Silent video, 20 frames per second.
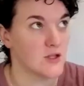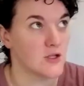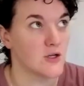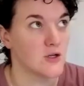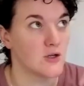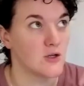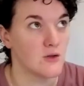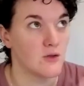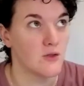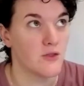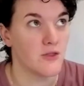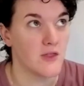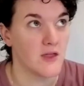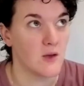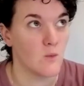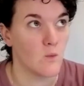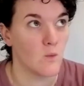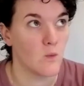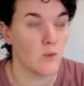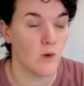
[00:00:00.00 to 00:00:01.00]
the good
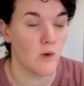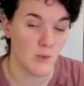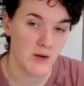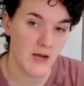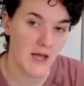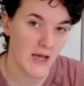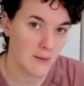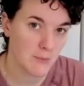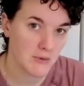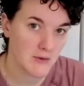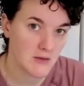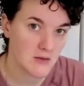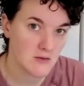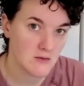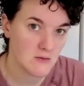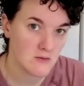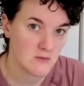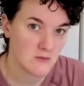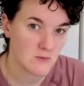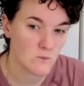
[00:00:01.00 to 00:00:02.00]
thing won't
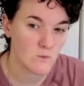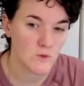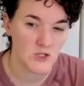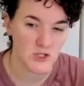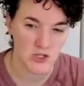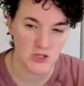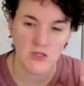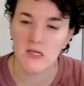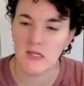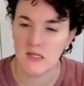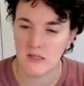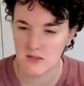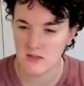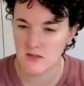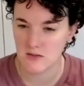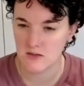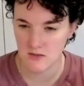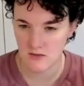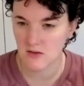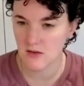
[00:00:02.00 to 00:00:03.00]
happen, which is
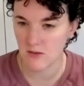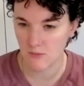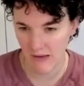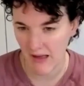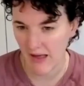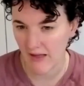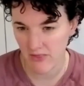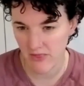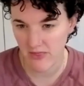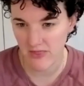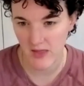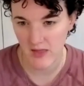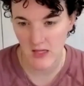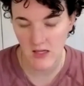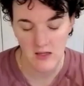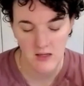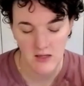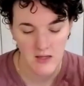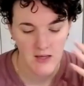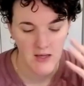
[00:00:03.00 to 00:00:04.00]
the bad
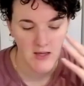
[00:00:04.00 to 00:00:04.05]
thing.